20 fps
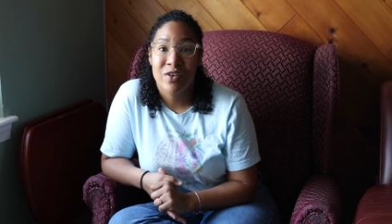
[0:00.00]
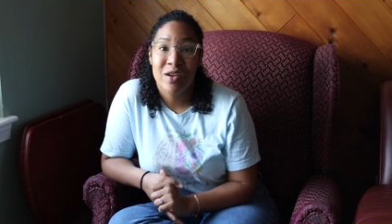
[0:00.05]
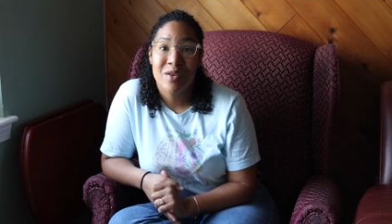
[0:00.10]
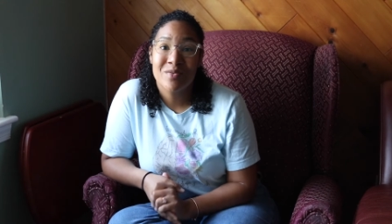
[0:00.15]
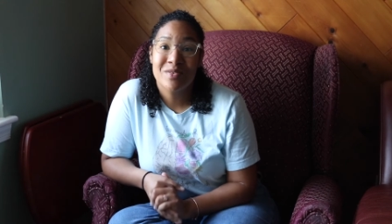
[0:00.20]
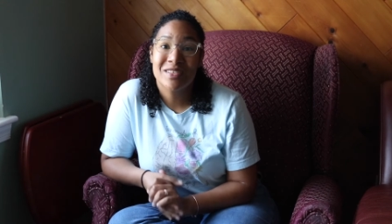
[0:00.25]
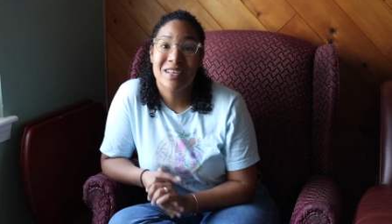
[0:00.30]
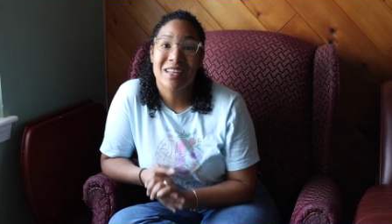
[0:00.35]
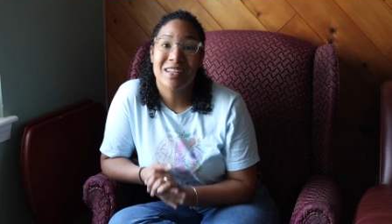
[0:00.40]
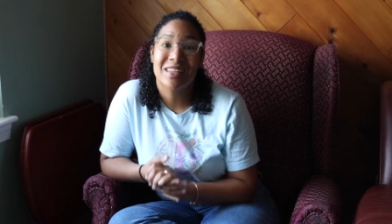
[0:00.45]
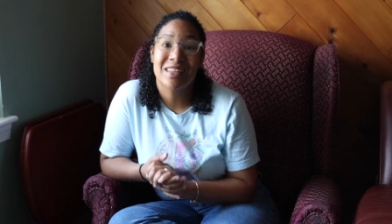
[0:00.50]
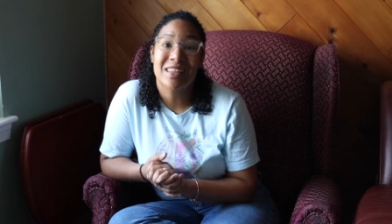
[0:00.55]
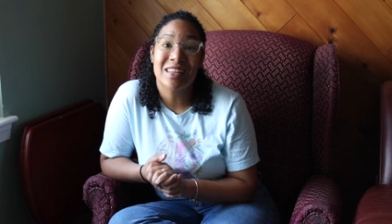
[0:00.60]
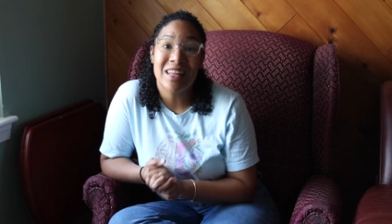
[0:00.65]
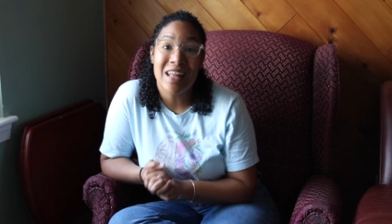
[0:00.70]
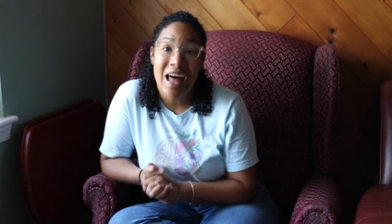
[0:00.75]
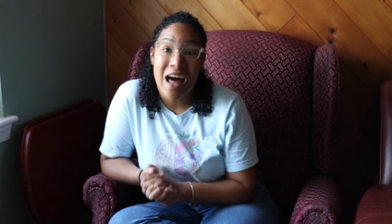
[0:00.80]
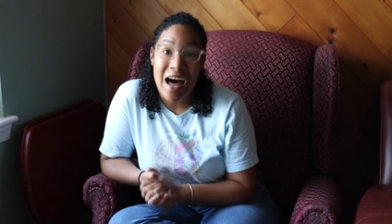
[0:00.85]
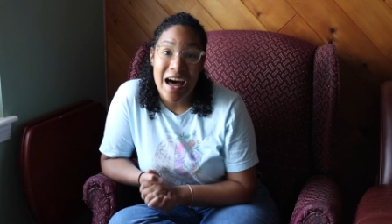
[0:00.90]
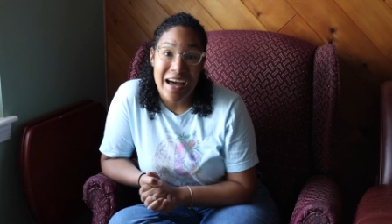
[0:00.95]
it was a
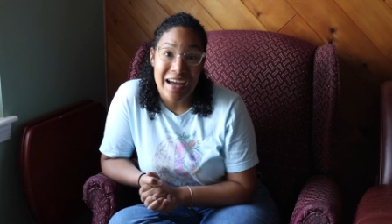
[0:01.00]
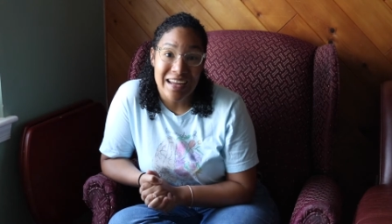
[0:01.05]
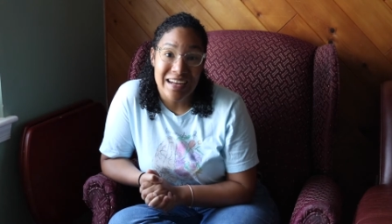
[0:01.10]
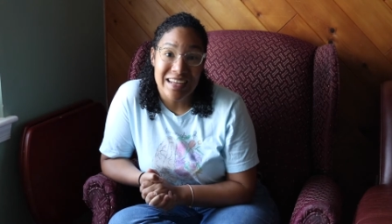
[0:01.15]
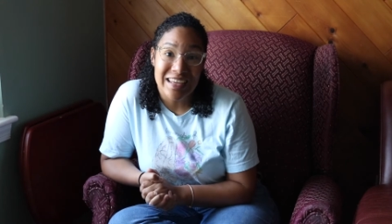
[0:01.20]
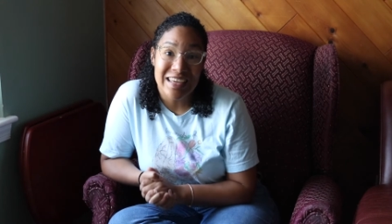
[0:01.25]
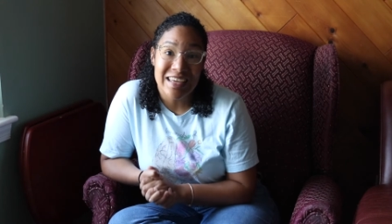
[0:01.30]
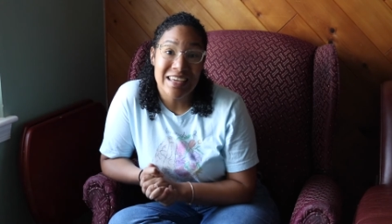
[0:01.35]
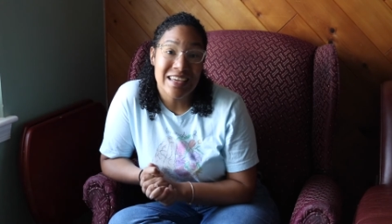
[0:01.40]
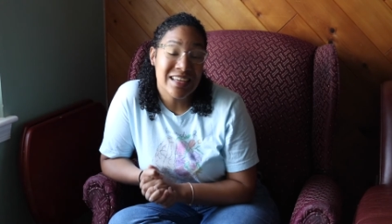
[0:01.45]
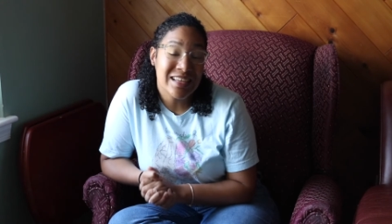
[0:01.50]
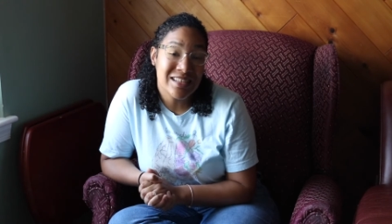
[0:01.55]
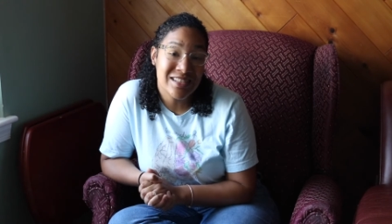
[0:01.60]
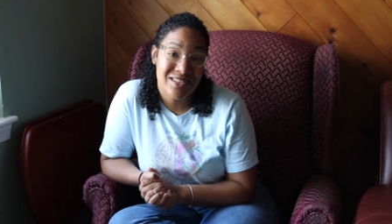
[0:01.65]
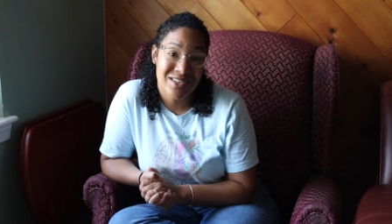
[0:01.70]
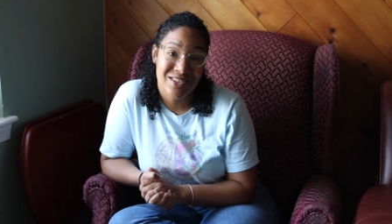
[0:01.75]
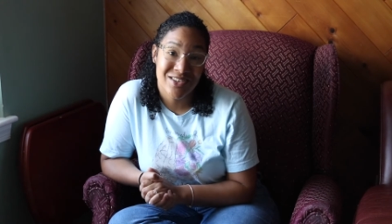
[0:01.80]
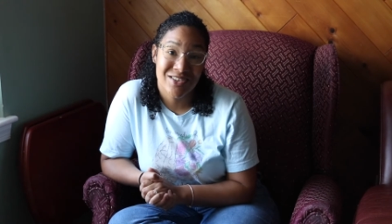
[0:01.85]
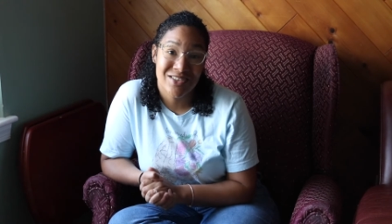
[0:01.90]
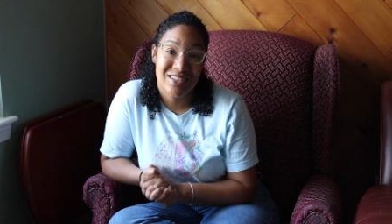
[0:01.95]
lot
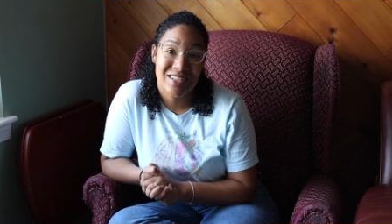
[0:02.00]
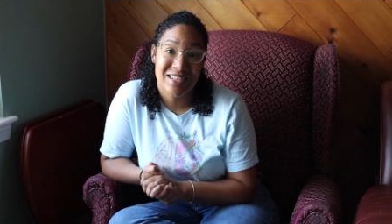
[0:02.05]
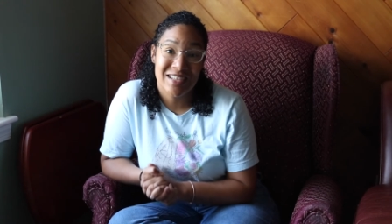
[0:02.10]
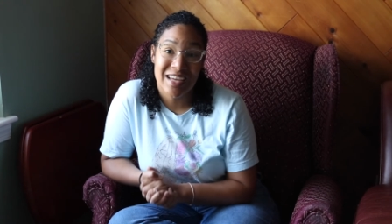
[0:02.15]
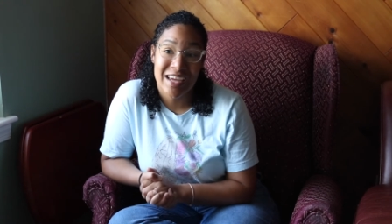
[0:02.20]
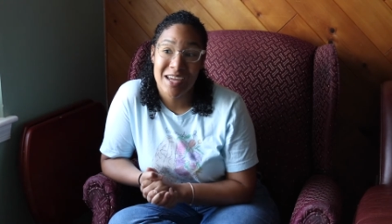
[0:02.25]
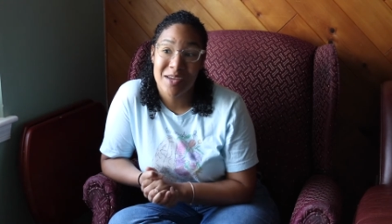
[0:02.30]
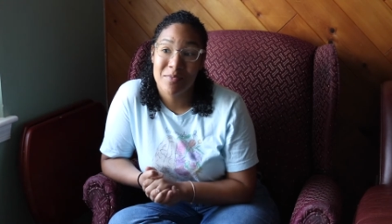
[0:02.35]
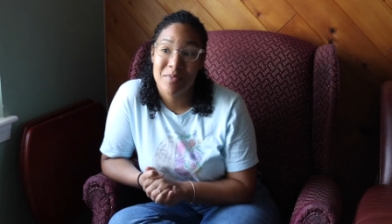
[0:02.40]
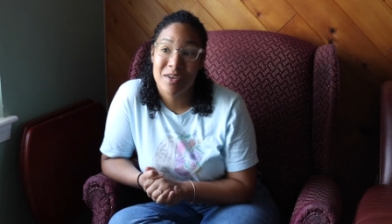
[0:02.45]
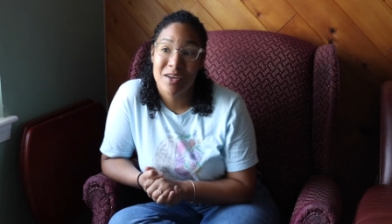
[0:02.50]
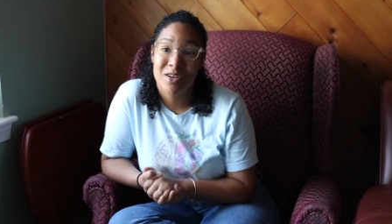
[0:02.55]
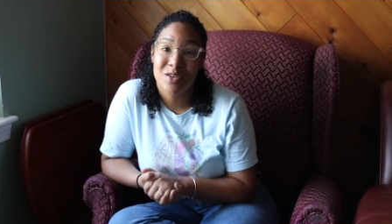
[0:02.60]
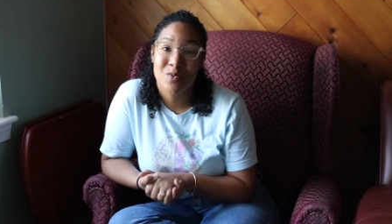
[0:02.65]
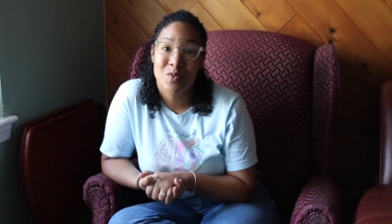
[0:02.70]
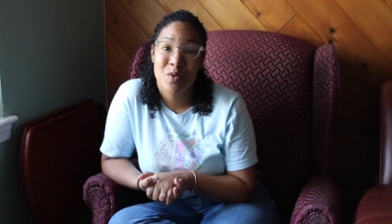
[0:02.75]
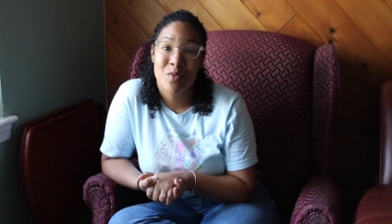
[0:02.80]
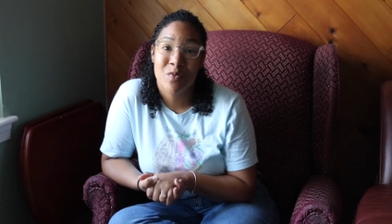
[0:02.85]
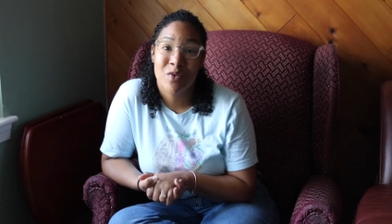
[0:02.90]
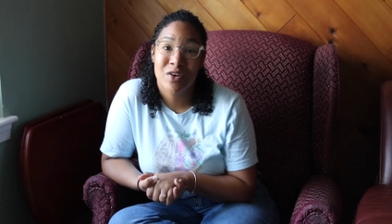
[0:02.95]
easier to date because
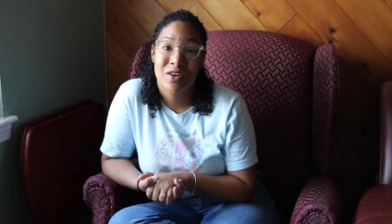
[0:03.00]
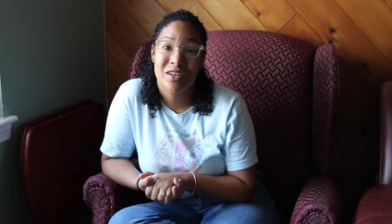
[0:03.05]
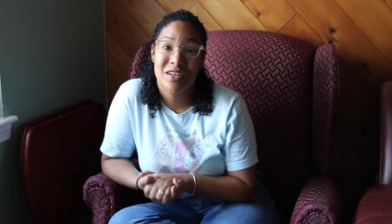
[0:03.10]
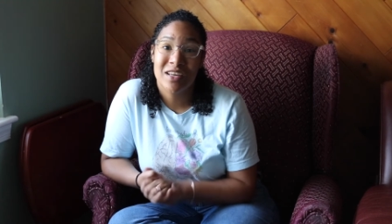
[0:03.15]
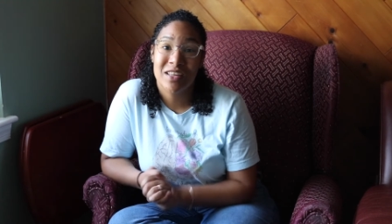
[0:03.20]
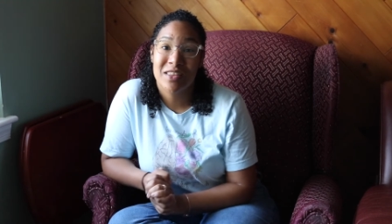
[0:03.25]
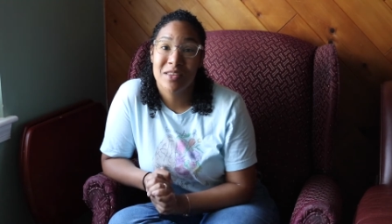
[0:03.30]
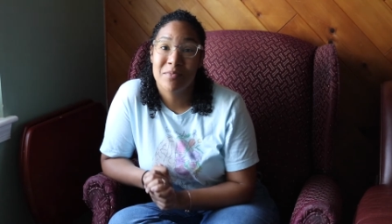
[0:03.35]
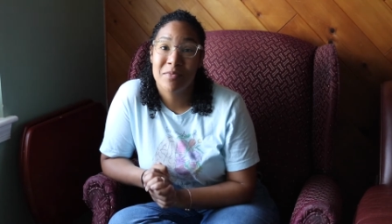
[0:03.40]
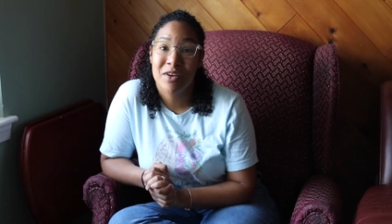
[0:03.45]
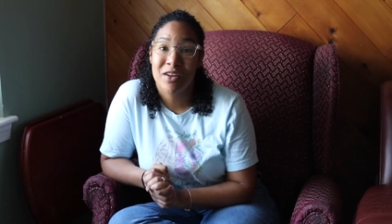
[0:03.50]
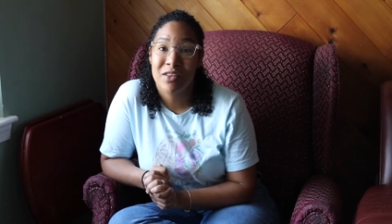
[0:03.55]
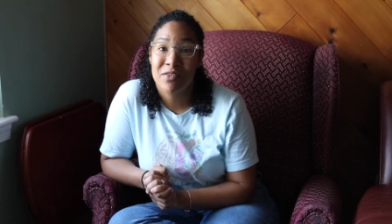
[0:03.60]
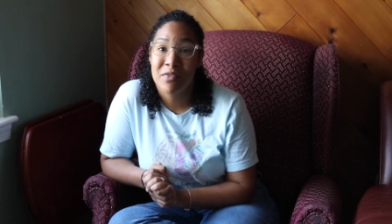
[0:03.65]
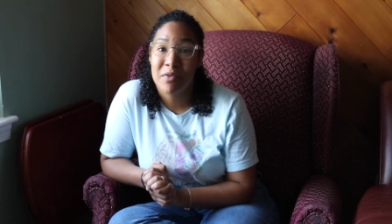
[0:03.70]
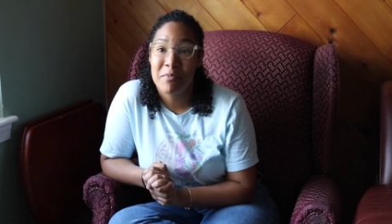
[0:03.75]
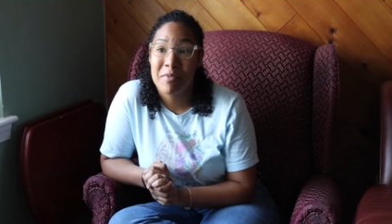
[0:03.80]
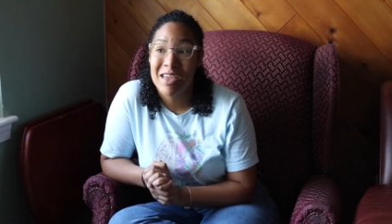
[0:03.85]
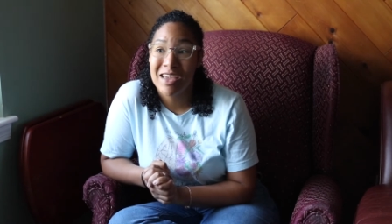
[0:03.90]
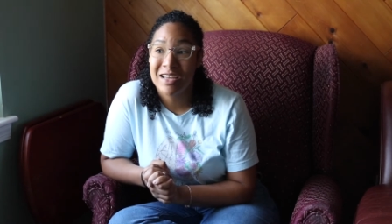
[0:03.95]
we weren't in the middle of a
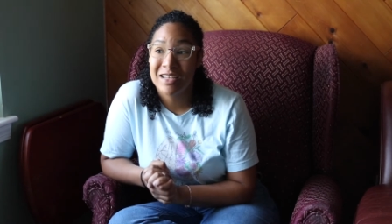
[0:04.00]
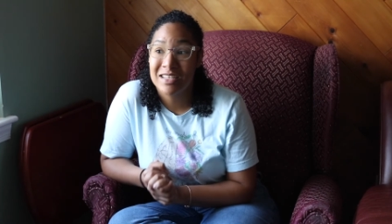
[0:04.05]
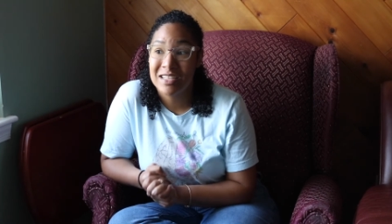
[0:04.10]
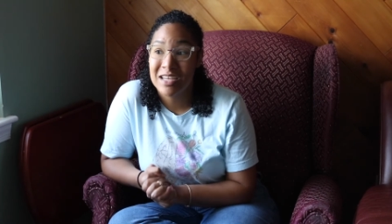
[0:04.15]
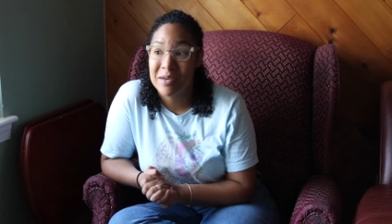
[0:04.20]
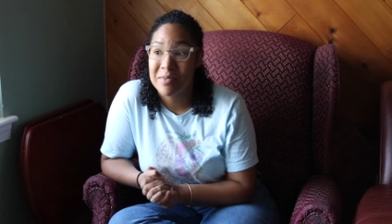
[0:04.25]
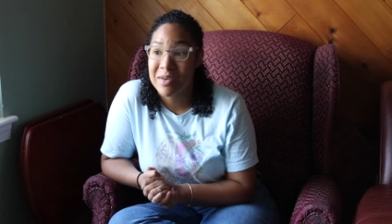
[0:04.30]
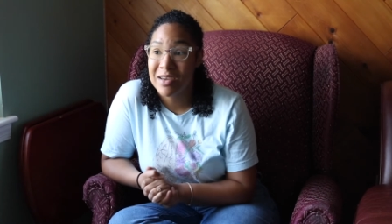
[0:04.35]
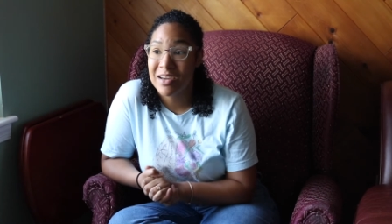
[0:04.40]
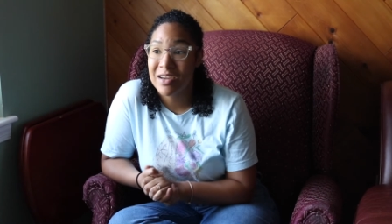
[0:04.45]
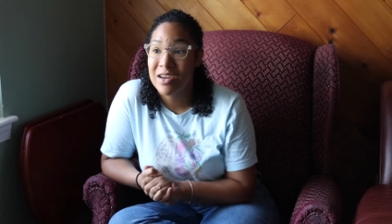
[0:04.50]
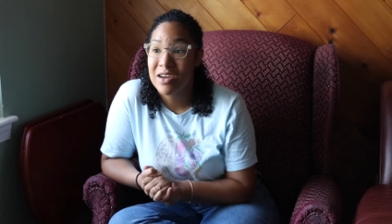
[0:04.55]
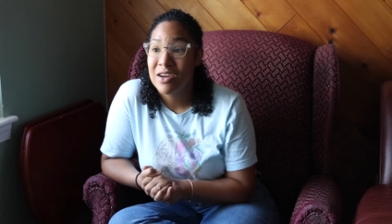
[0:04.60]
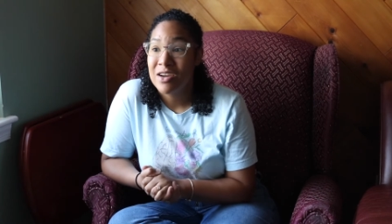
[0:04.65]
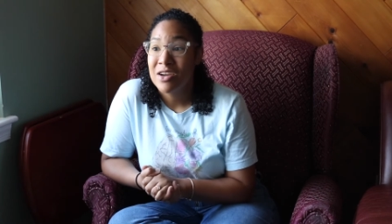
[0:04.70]
pandemic.